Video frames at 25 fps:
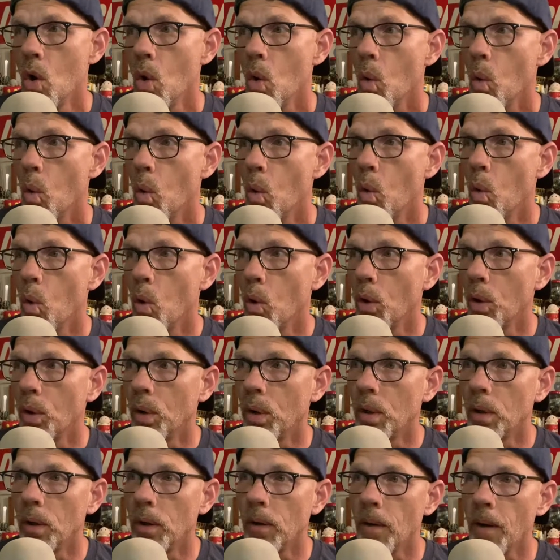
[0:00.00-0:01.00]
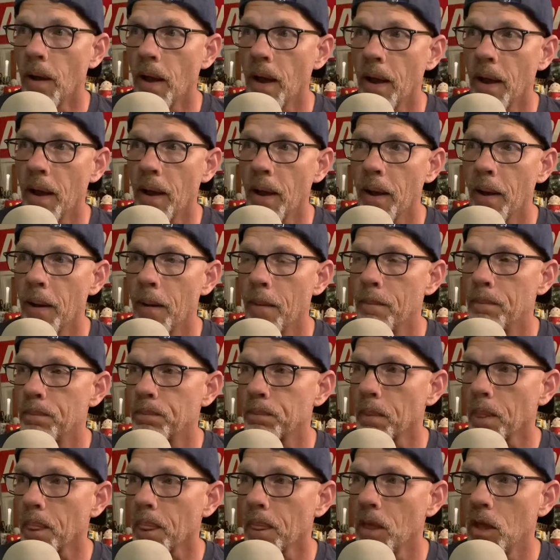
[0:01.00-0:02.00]
or um,
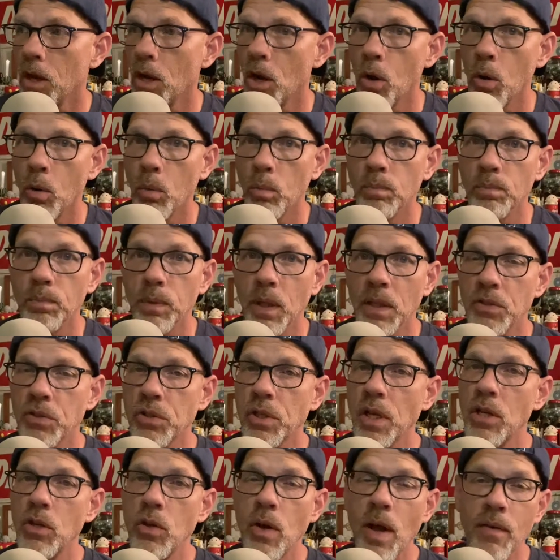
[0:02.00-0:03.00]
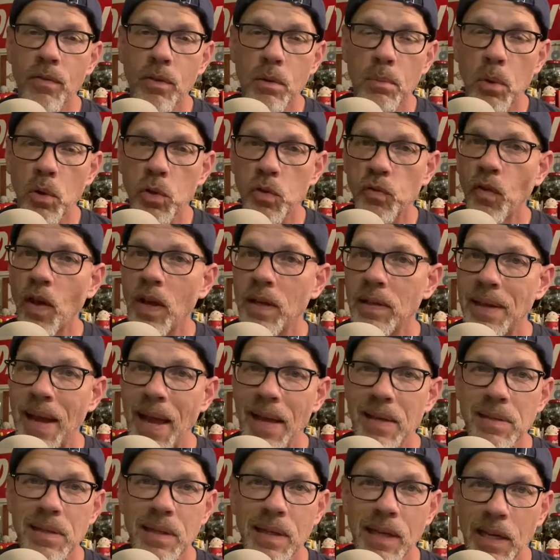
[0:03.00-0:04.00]
you know, let's say you have the most
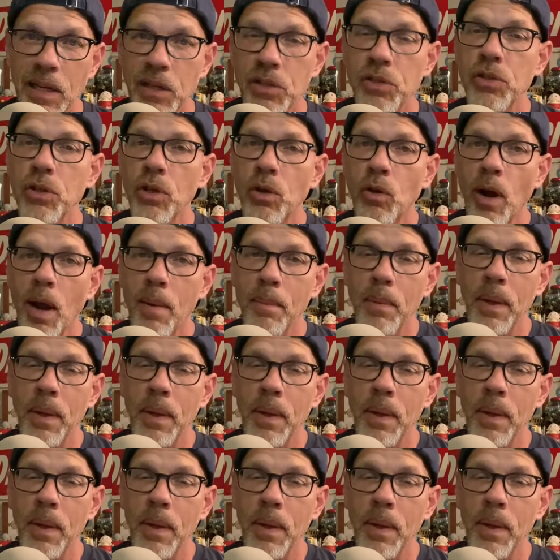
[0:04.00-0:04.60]
fantastic Instagram